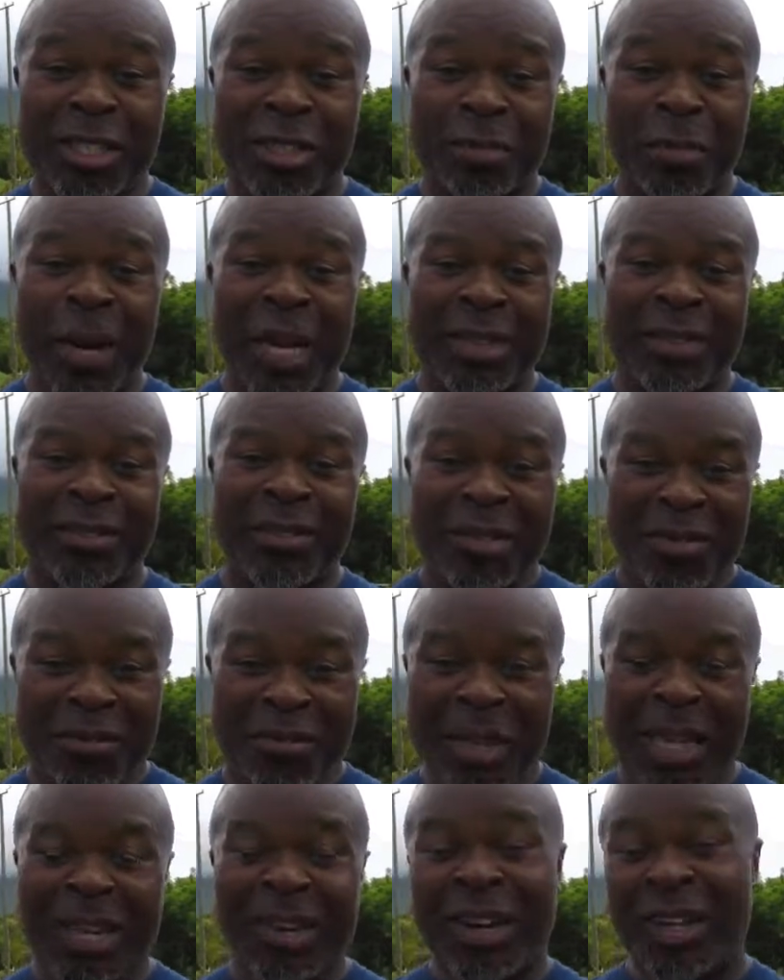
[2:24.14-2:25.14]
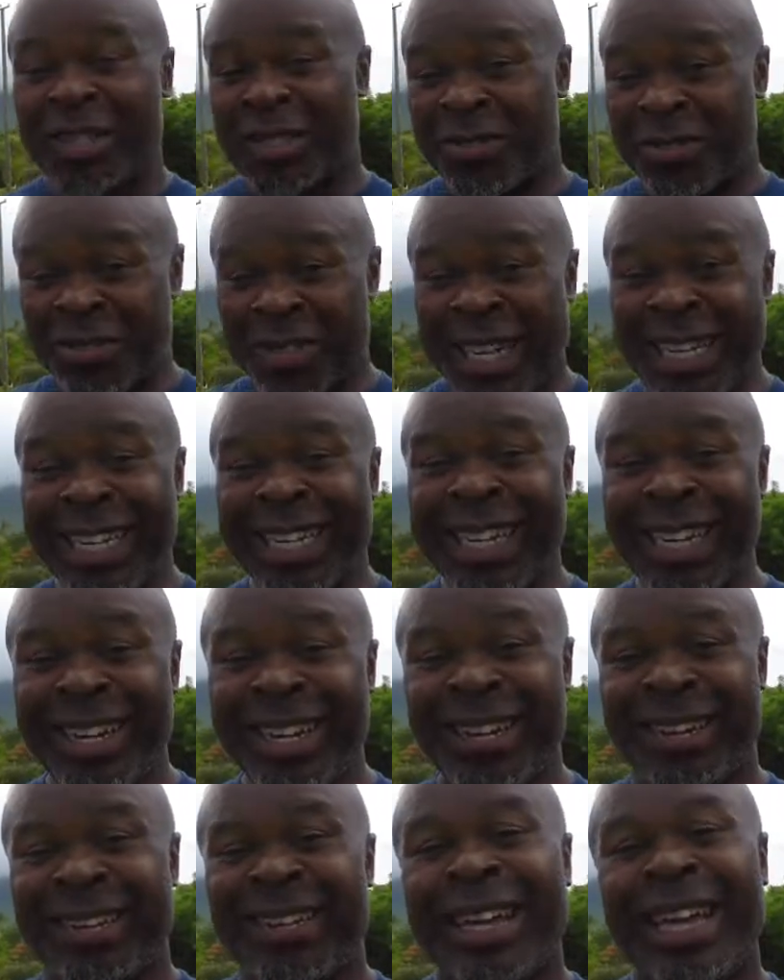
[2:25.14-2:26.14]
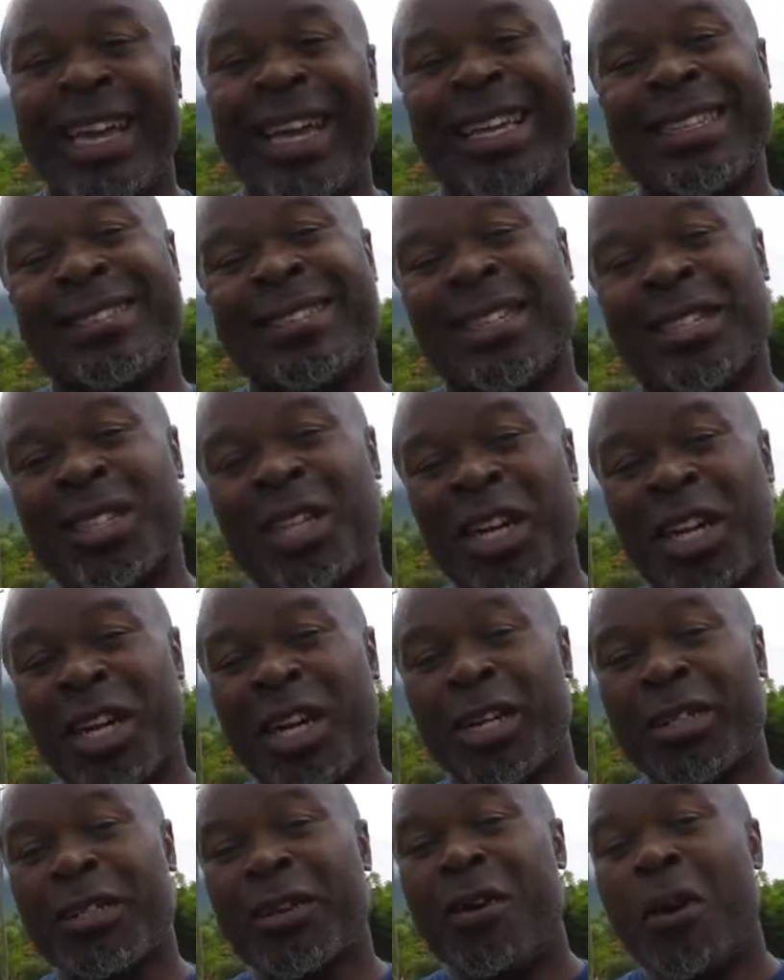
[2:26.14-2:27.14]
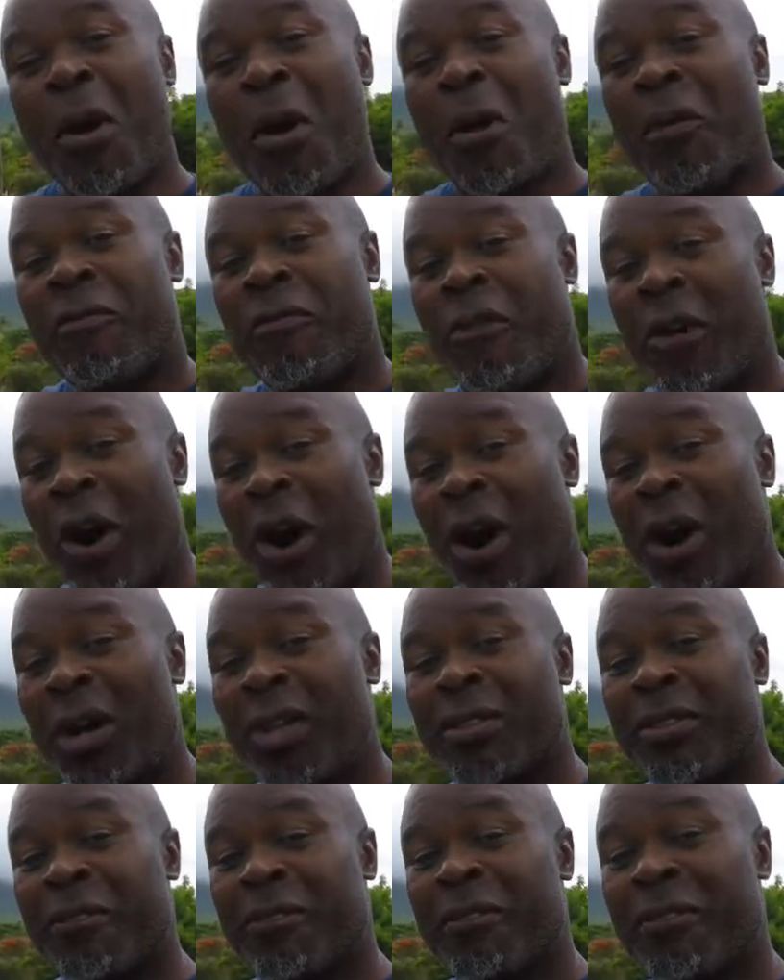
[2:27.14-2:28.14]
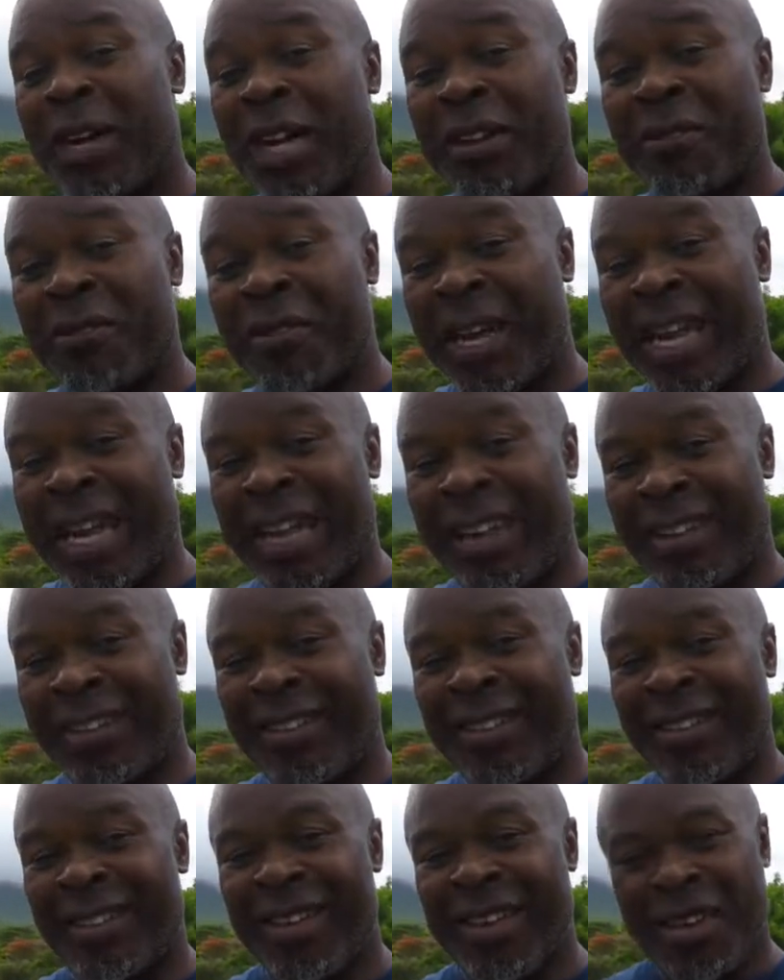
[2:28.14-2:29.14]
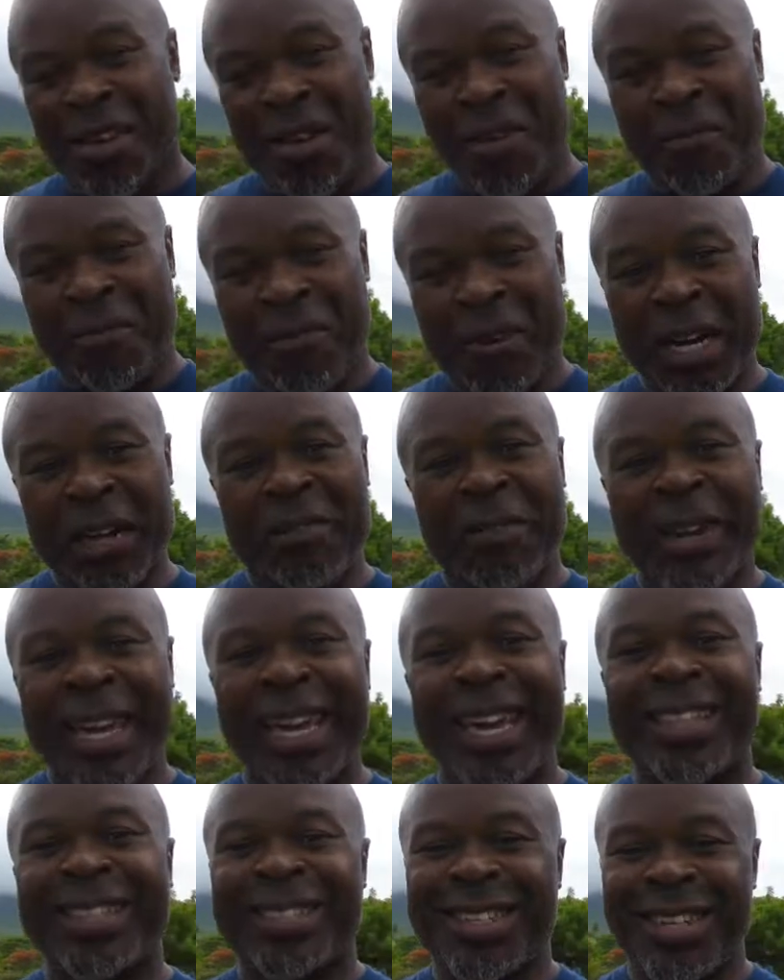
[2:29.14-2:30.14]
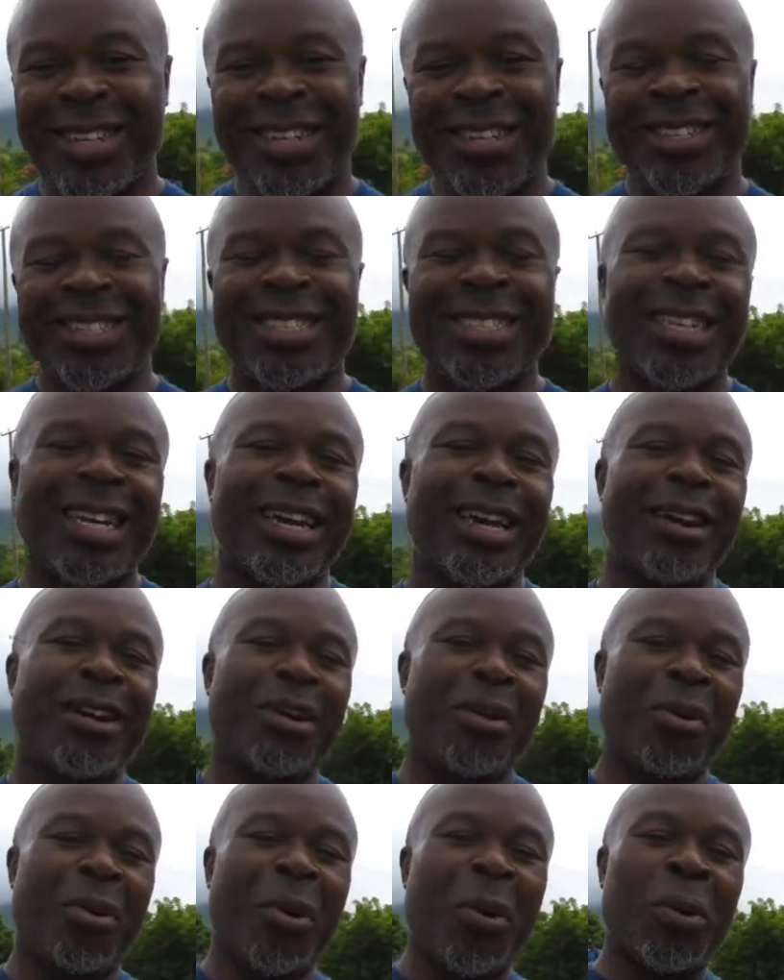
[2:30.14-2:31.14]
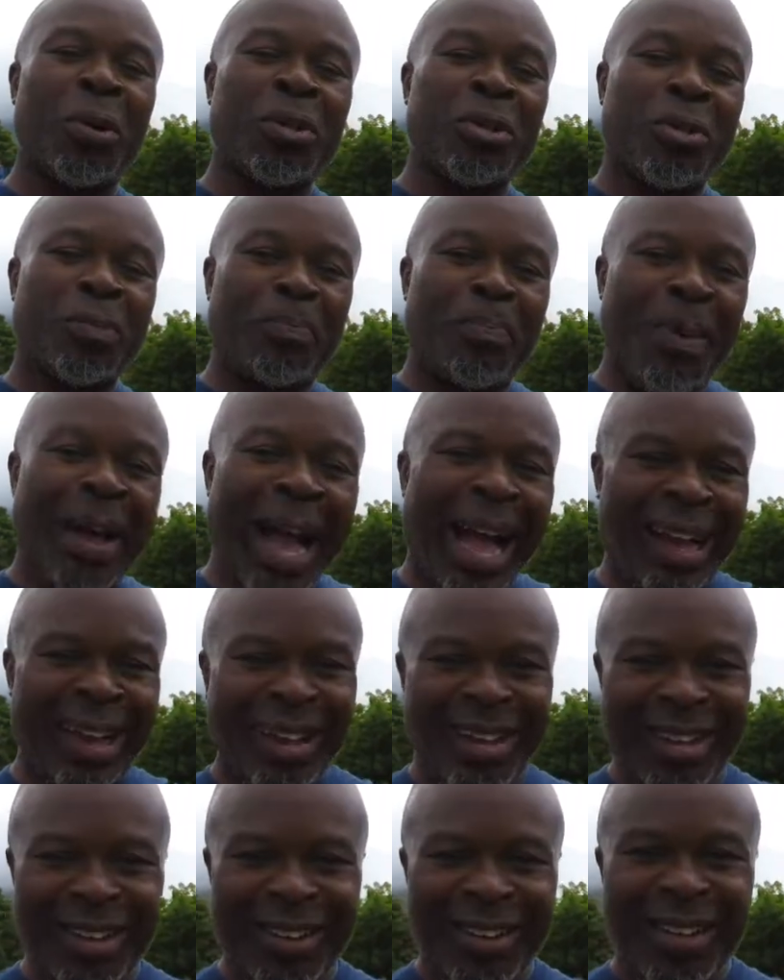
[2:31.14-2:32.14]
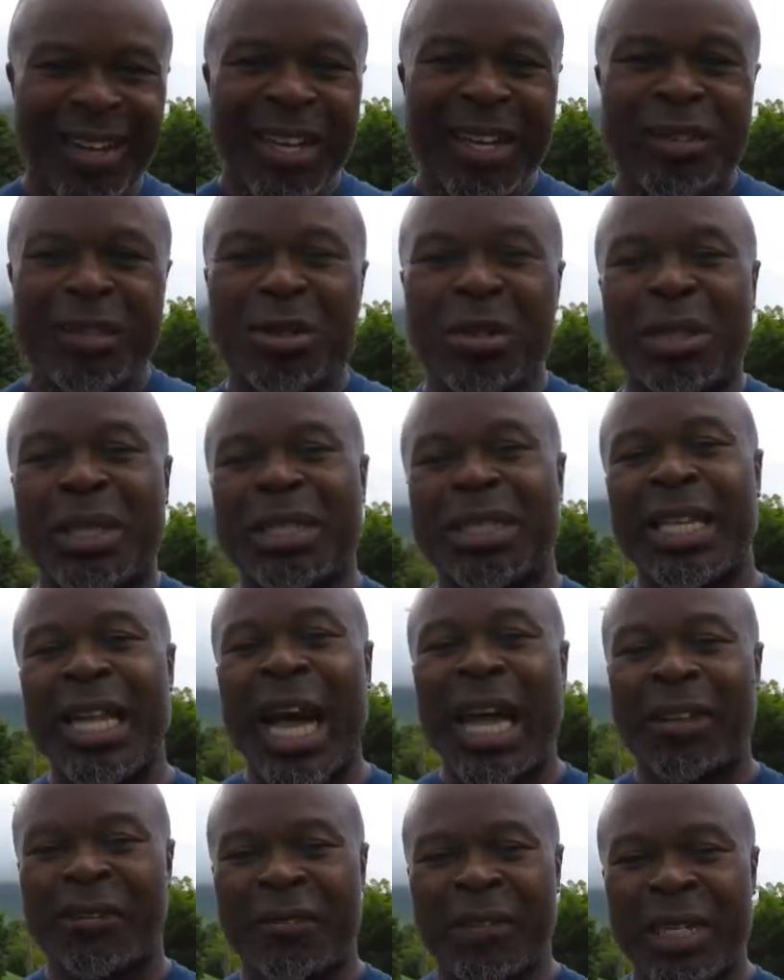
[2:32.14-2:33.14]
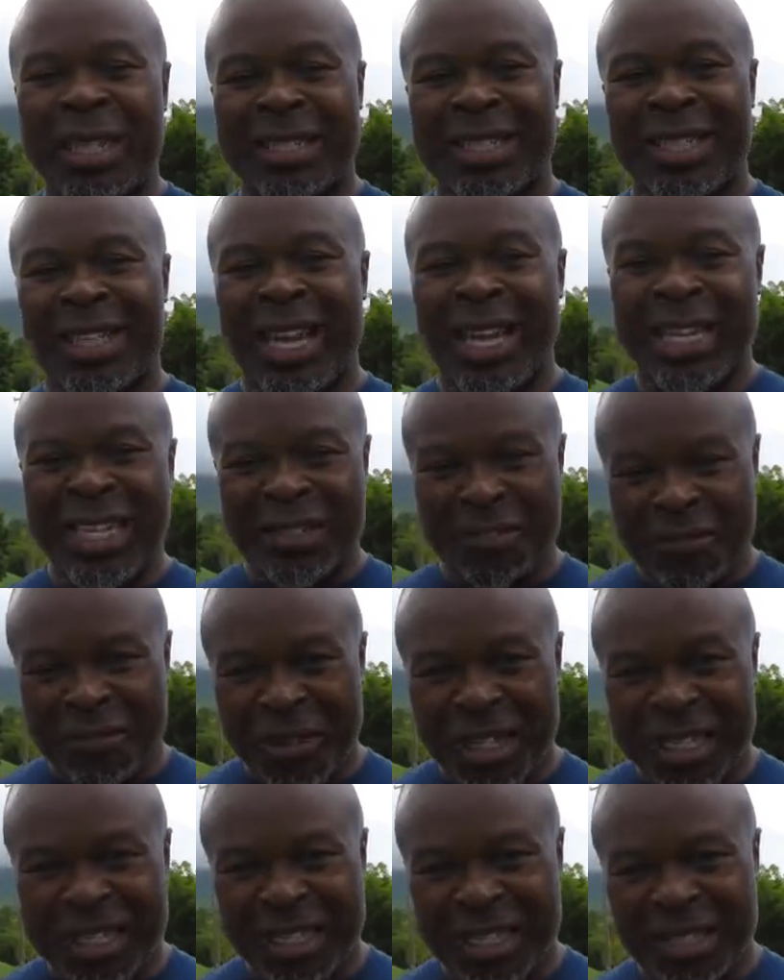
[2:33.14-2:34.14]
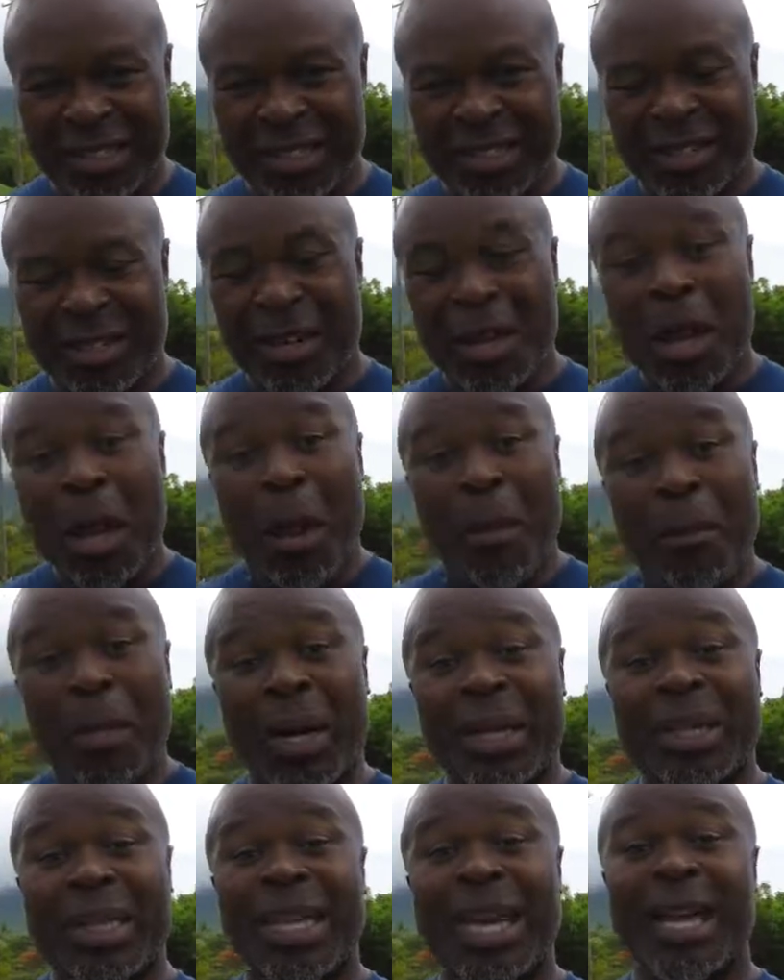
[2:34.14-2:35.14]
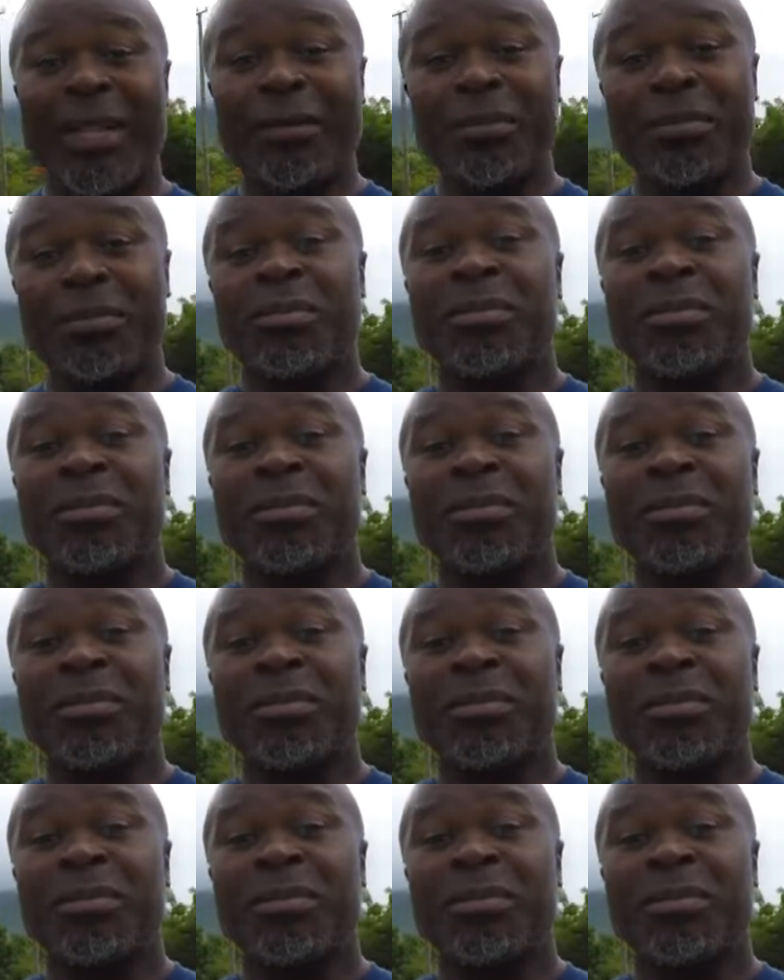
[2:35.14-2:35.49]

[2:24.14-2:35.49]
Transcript: spot, because right here is the turn for the 5K. 5K turns here, goes back to the start finish line and finishes. But then